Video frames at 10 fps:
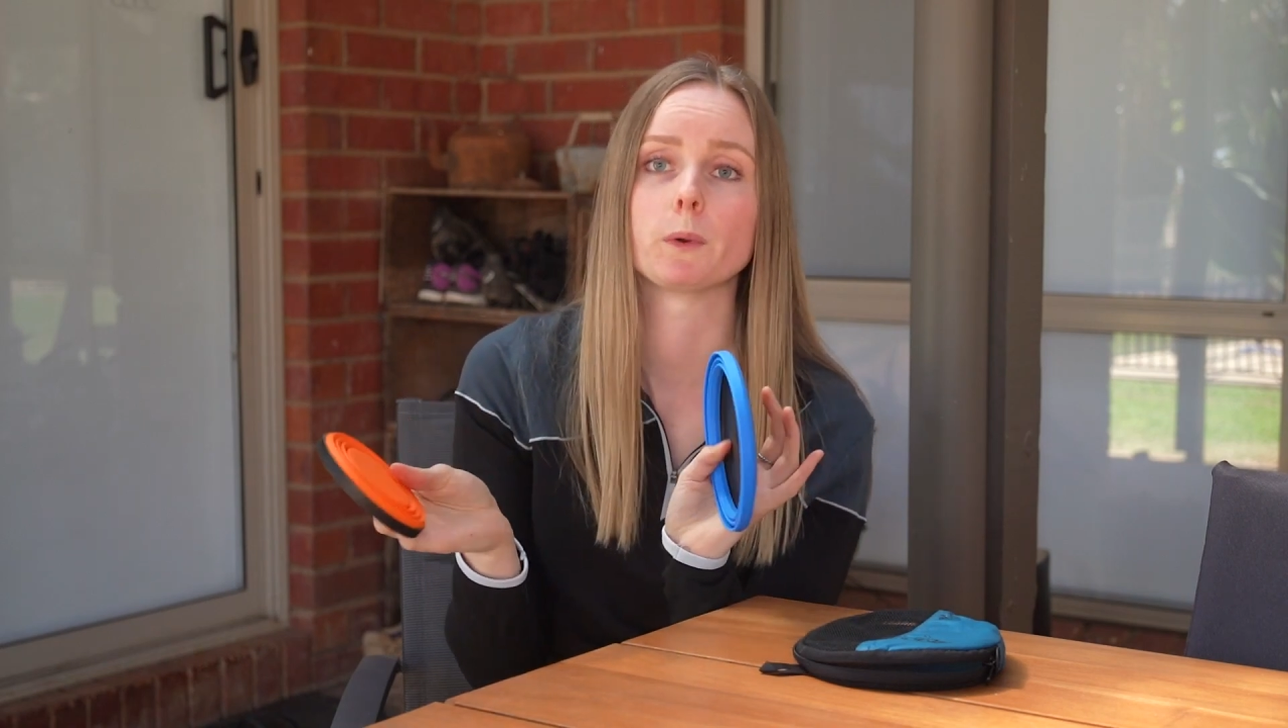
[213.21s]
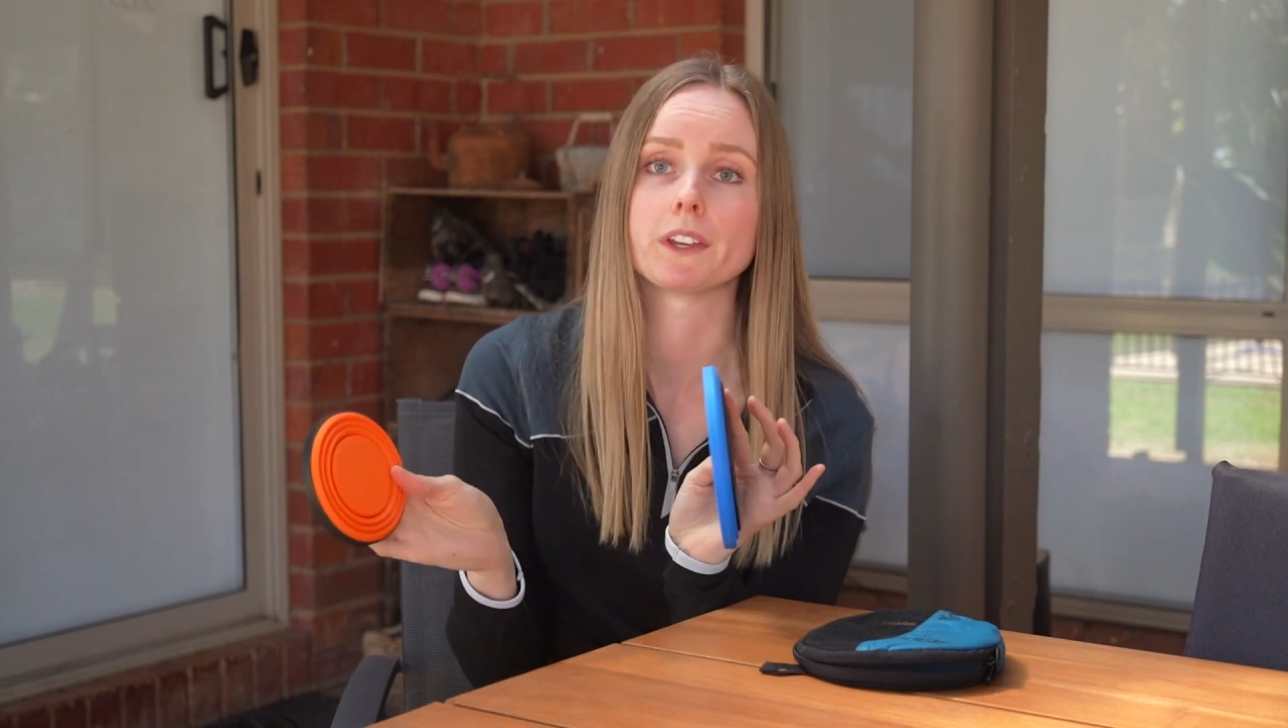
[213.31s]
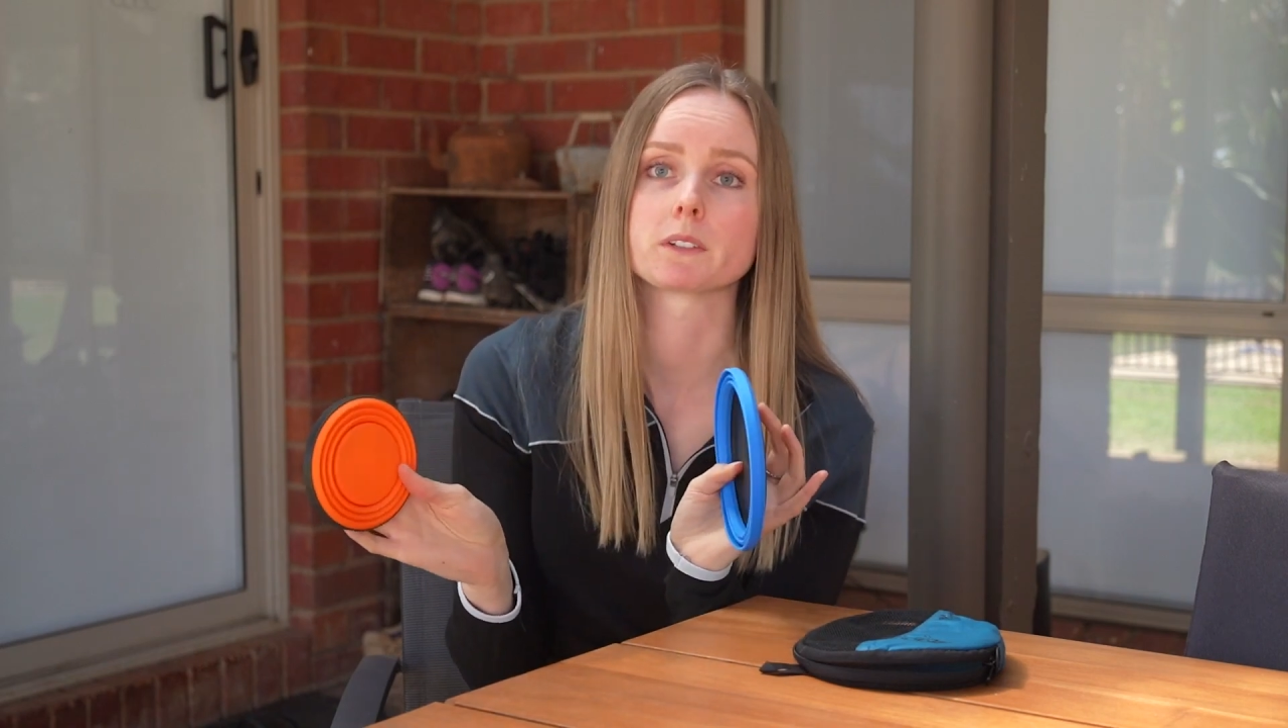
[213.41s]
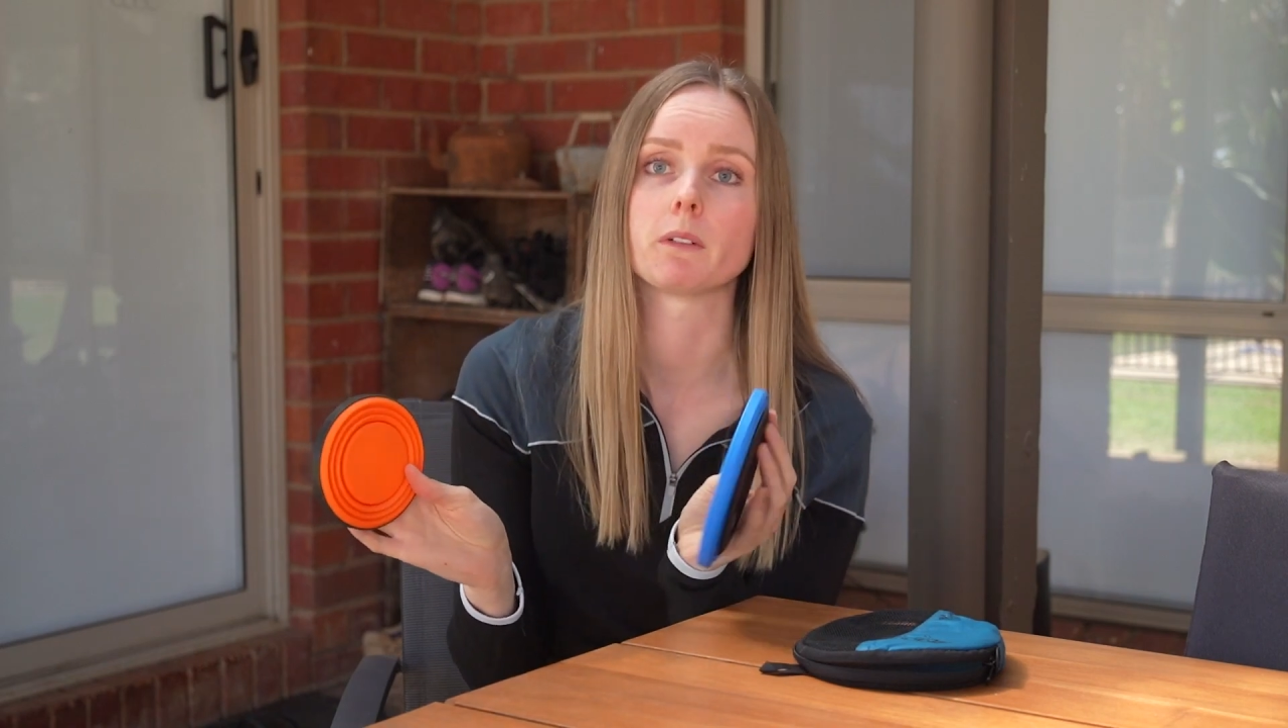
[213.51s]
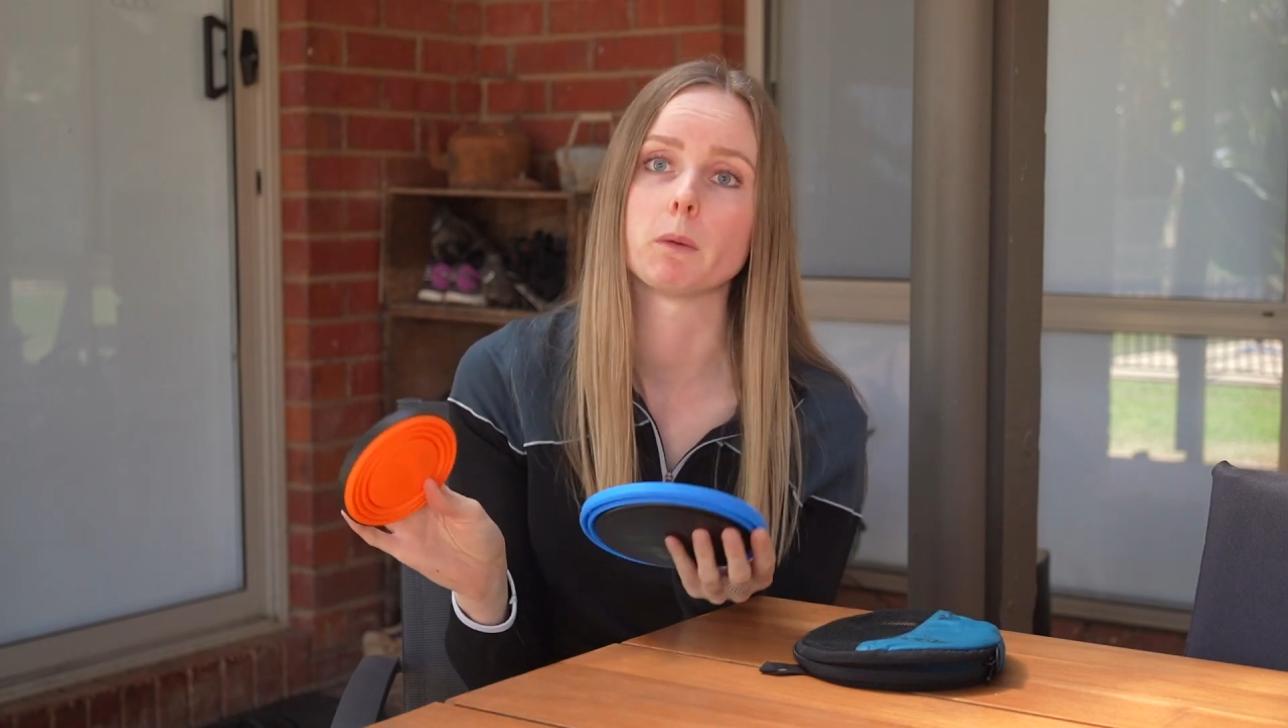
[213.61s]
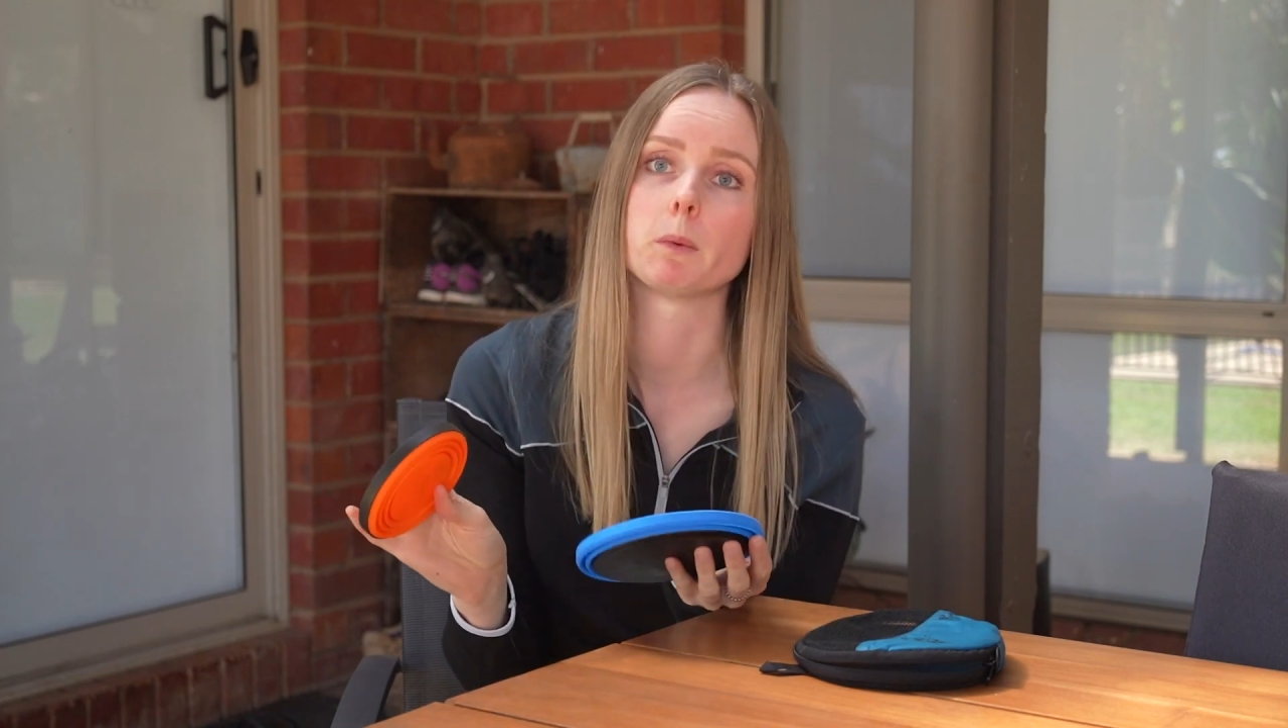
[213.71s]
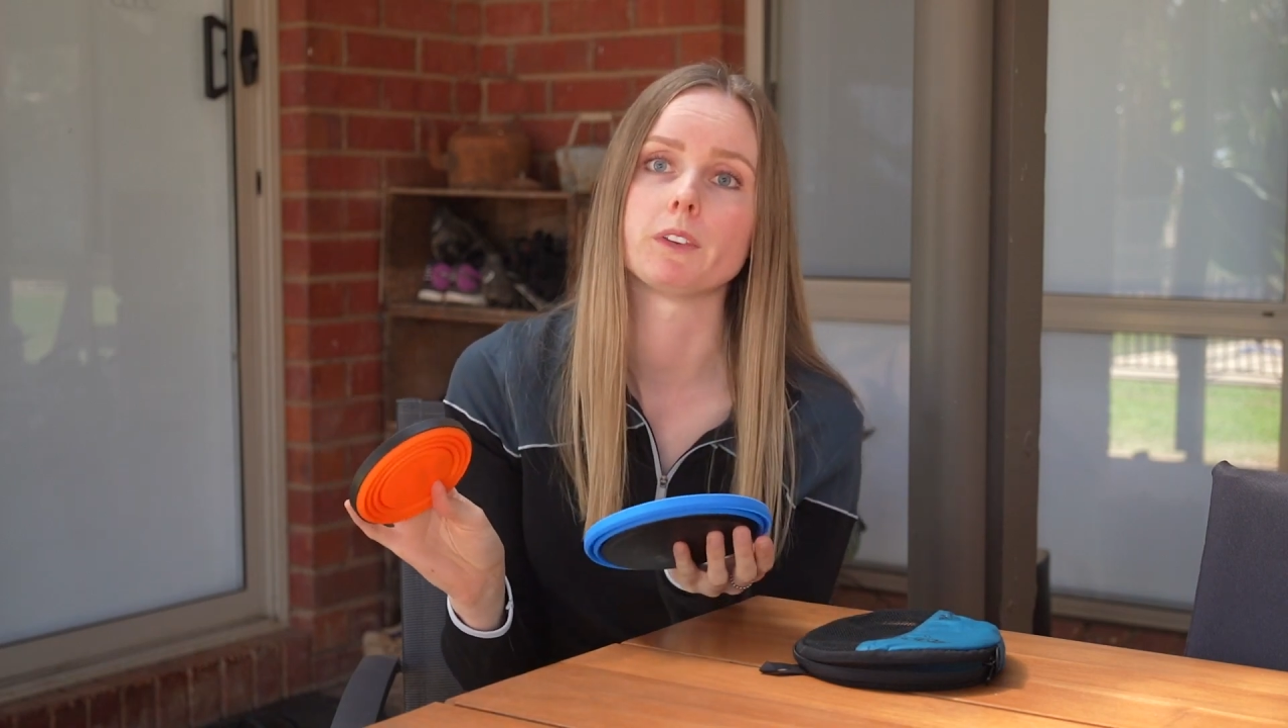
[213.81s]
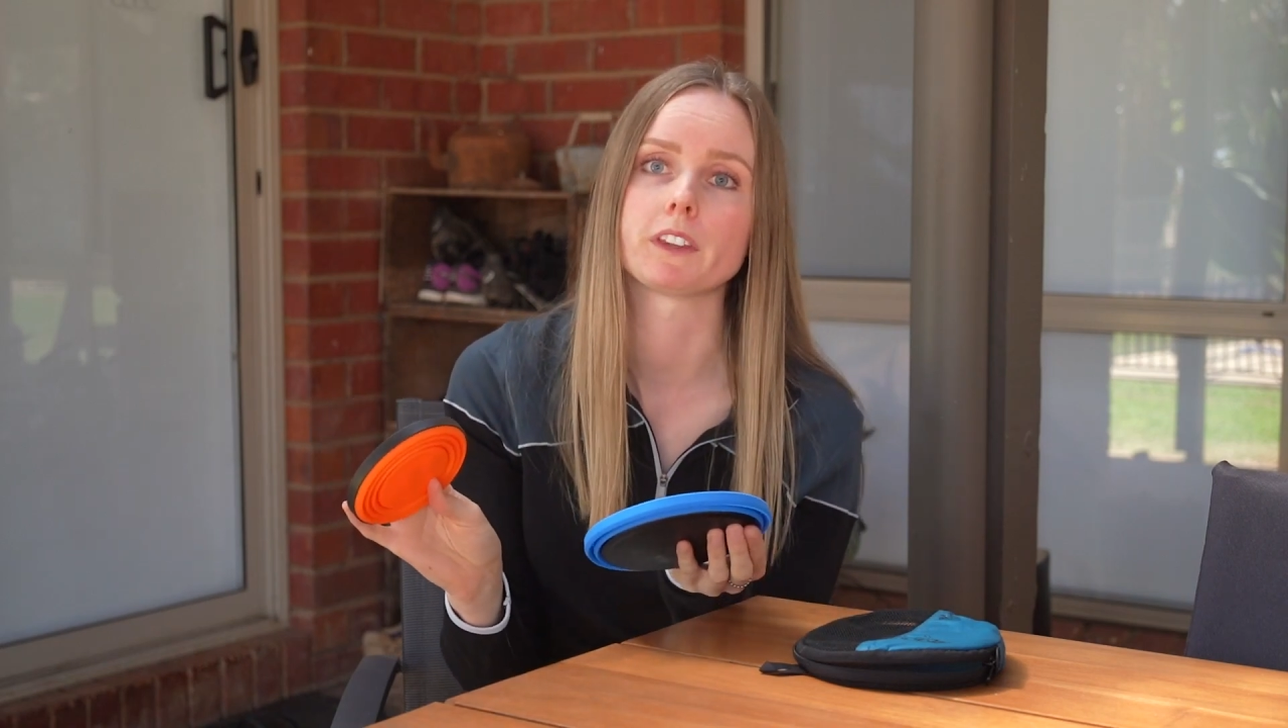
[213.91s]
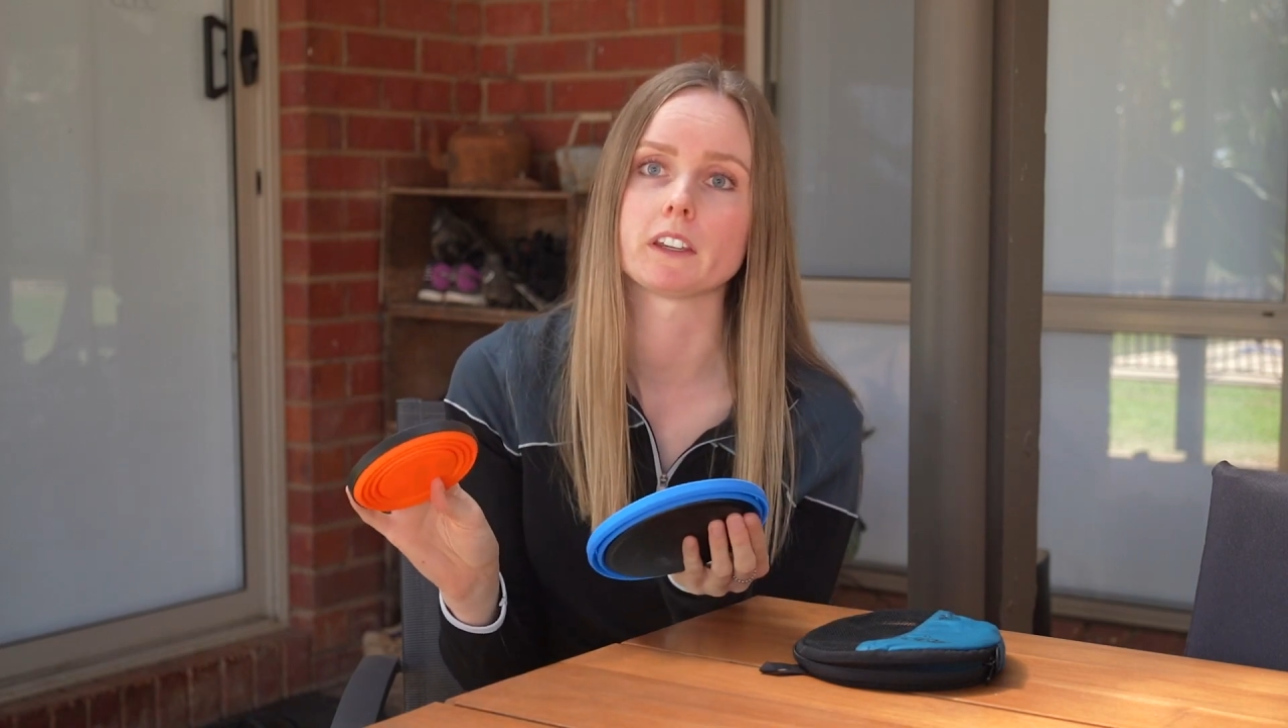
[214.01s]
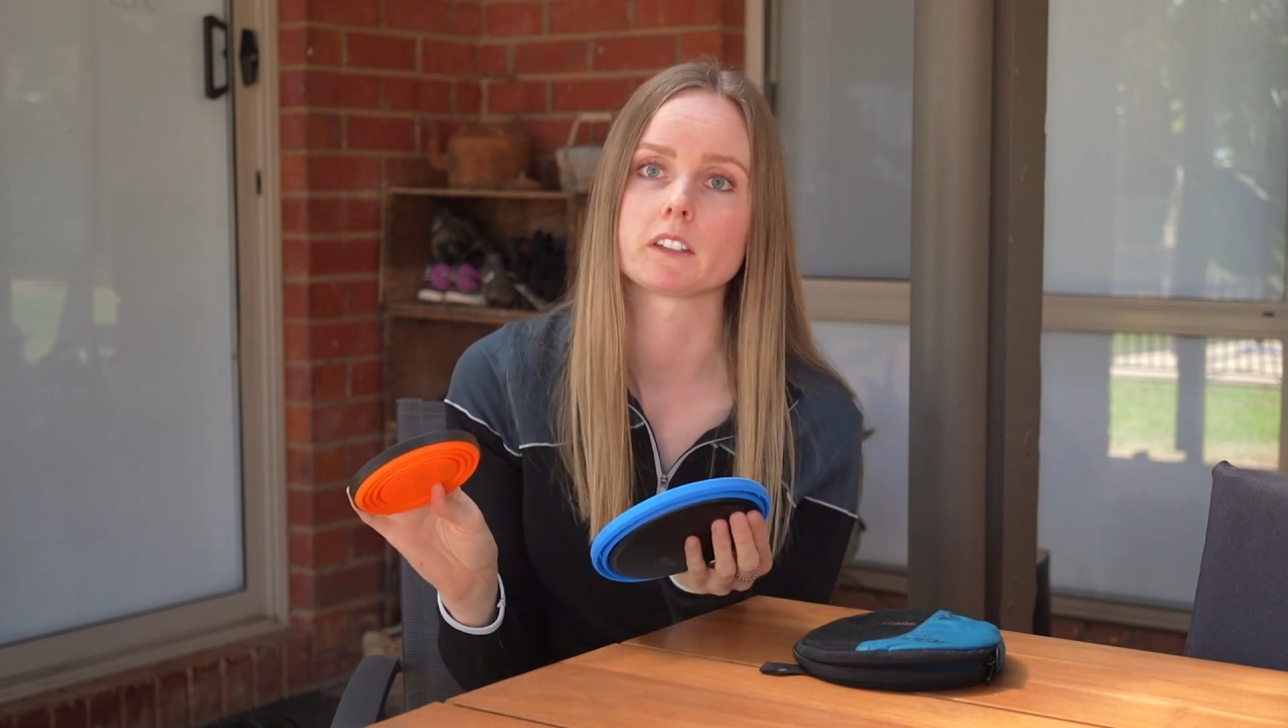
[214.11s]
winged it when we
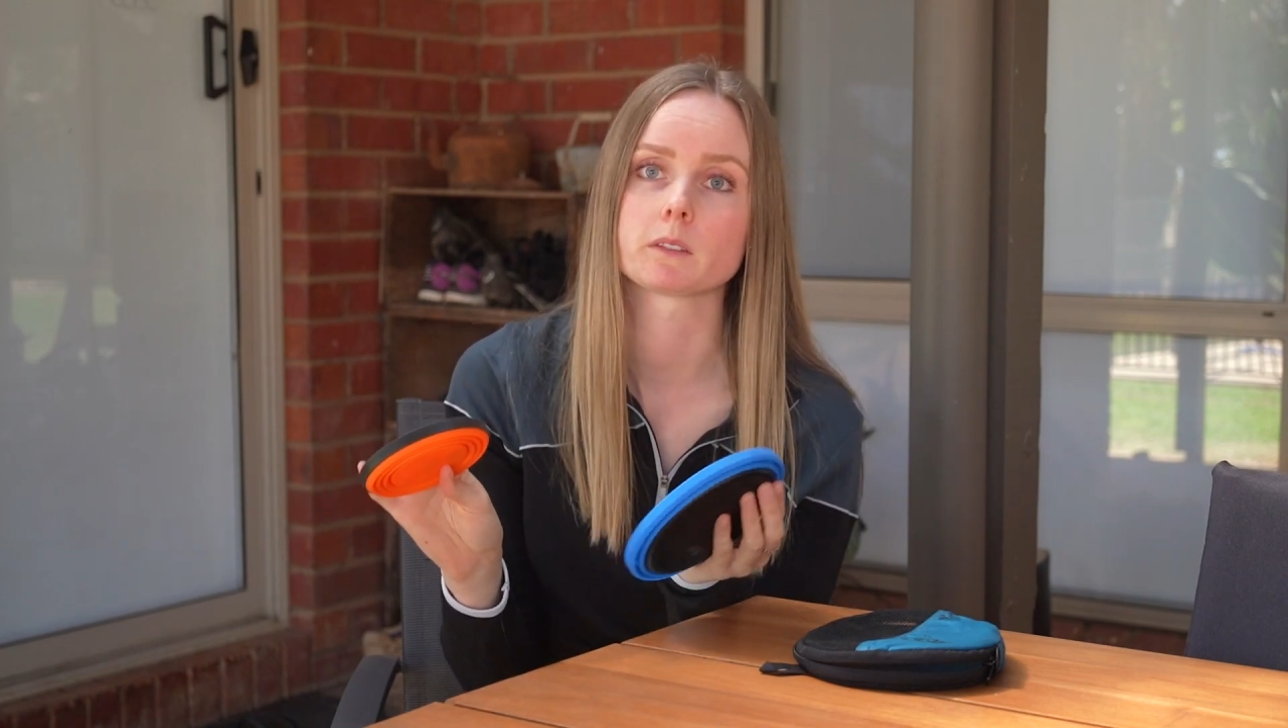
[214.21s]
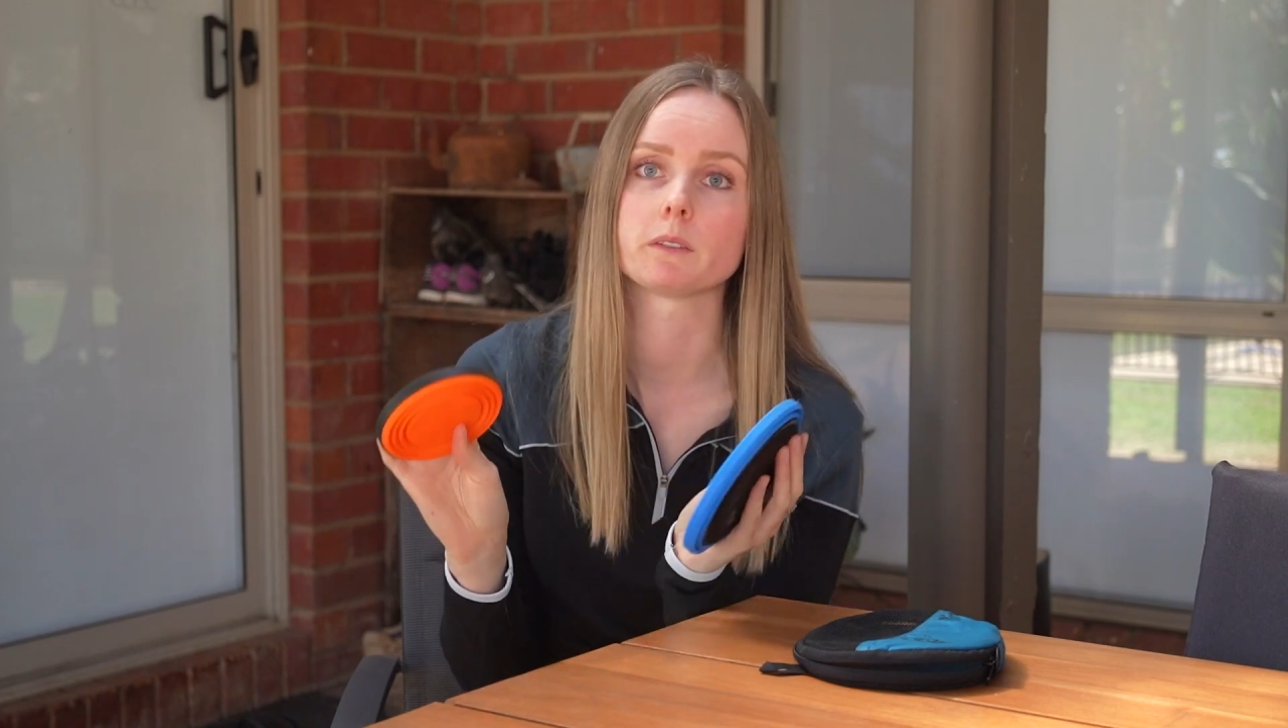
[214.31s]
bought these.